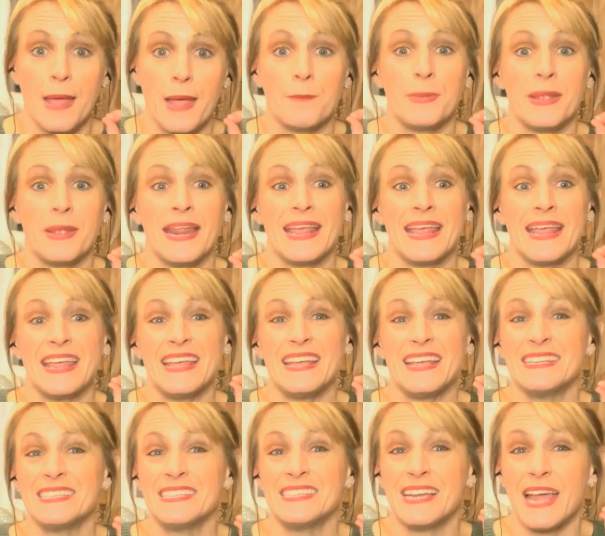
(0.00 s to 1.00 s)
but he
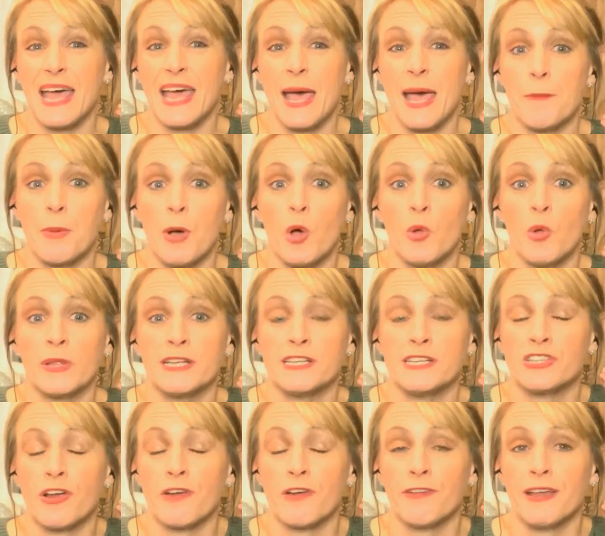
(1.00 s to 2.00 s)
ended up only
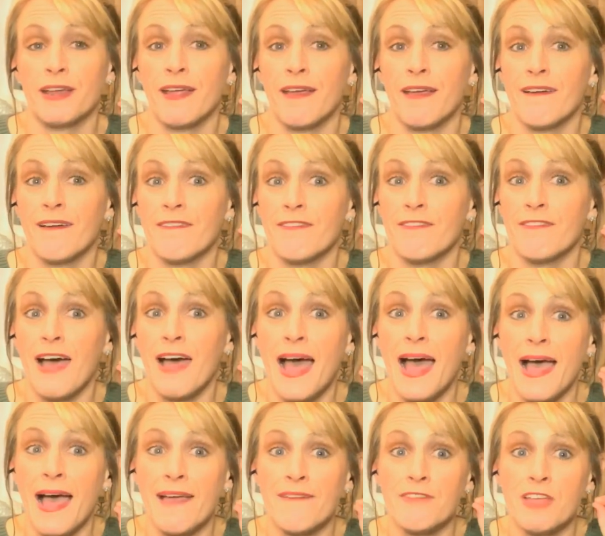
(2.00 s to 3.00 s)
serving
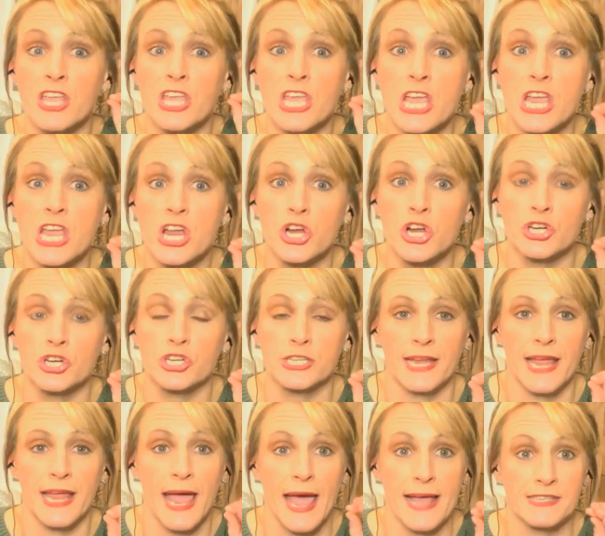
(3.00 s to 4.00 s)
five years,
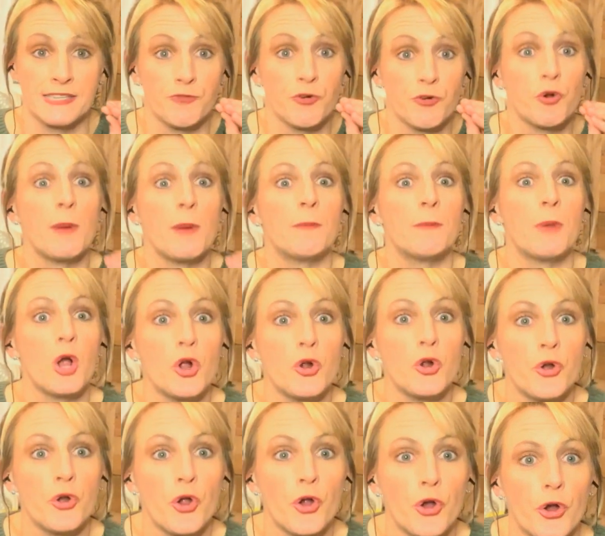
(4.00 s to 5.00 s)
guys, for a
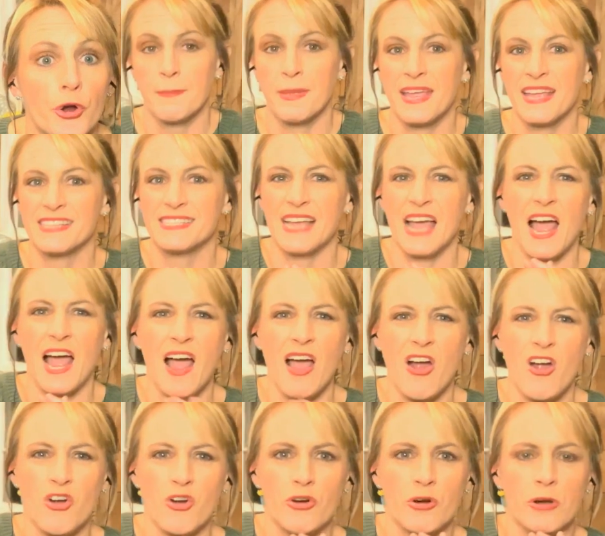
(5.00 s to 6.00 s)
murder because
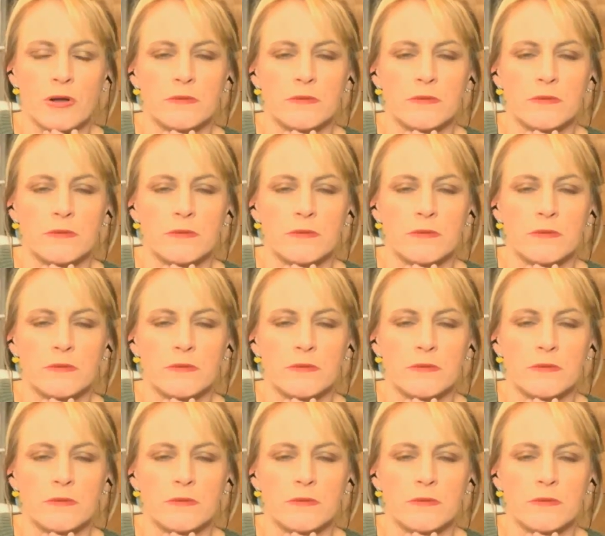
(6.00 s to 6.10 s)
our